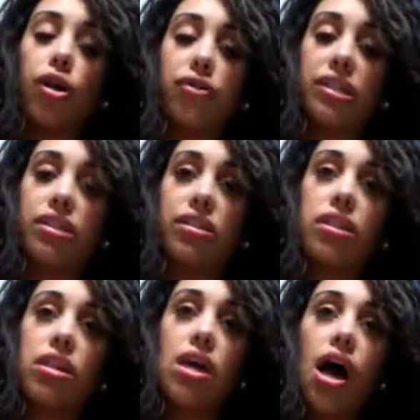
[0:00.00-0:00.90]

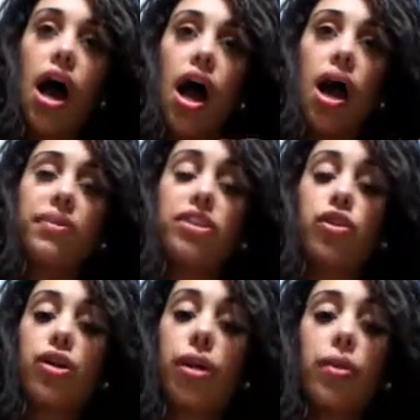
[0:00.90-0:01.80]
Walgreens.
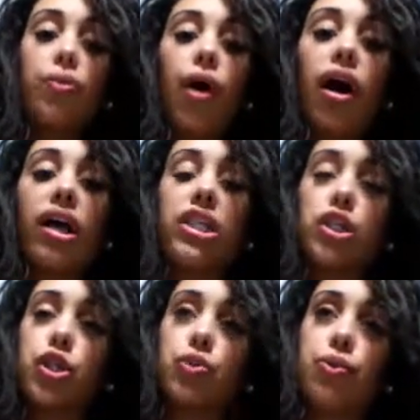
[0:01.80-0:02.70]
And don't get me
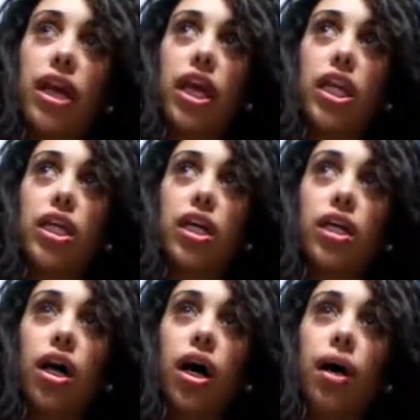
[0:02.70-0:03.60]
wrong, it's a great
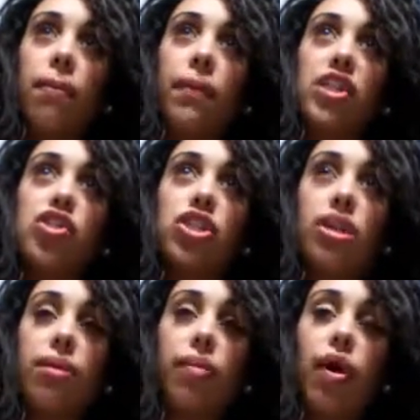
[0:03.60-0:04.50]

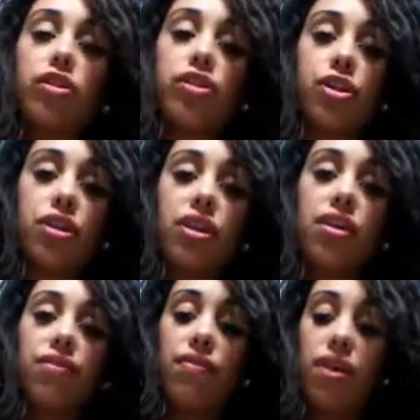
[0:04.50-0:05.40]
cheap
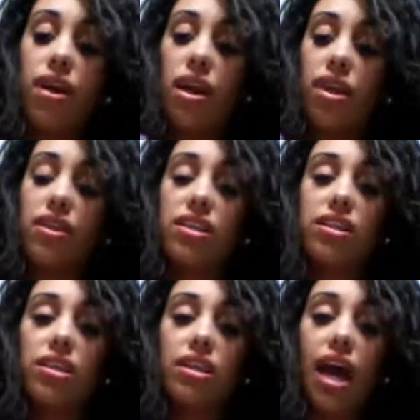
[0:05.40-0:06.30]
alternative
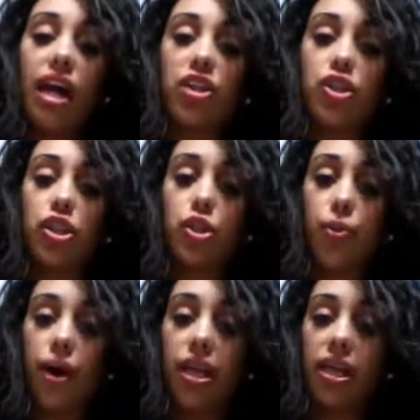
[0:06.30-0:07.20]
This is actually
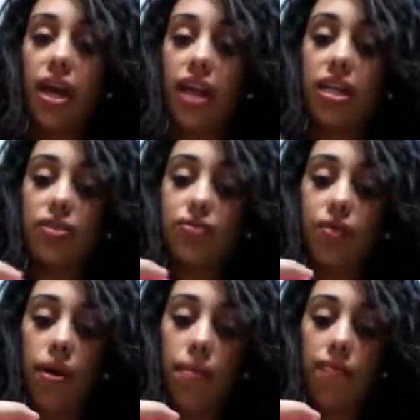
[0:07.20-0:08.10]
$20, and
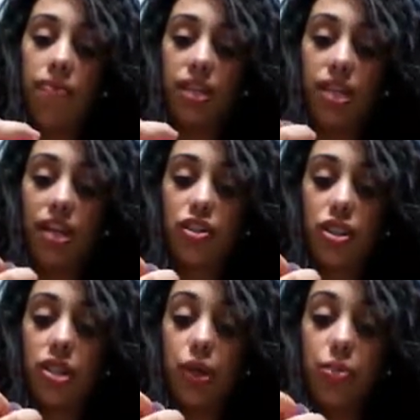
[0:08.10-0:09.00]
it's
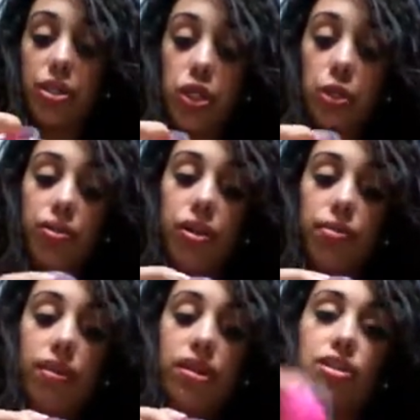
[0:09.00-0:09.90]
actually the original
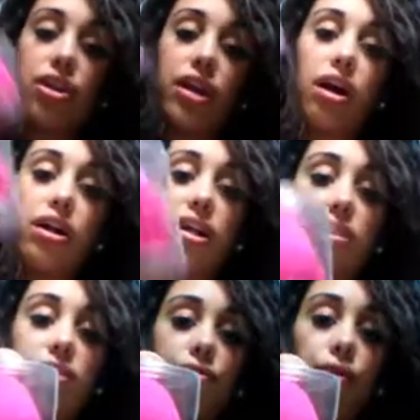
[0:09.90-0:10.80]
Beauty Blender. I got it
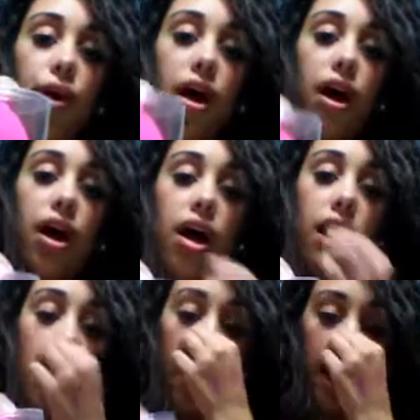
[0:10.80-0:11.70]
at Sephora,
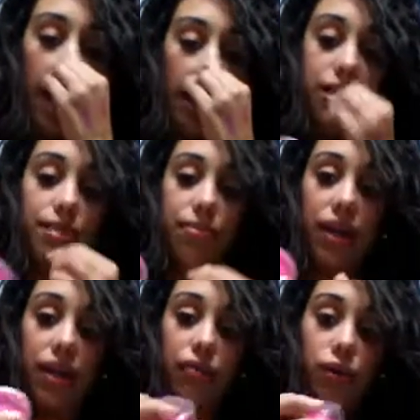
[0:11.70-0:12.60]
and it's
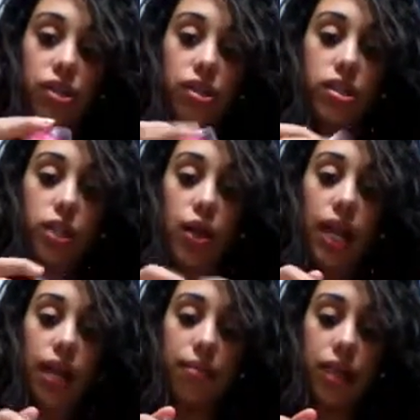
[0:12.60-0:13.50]
in pink, of course, because you
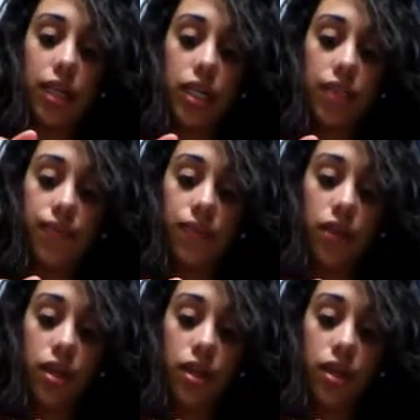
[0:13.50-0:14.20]
know I love pink.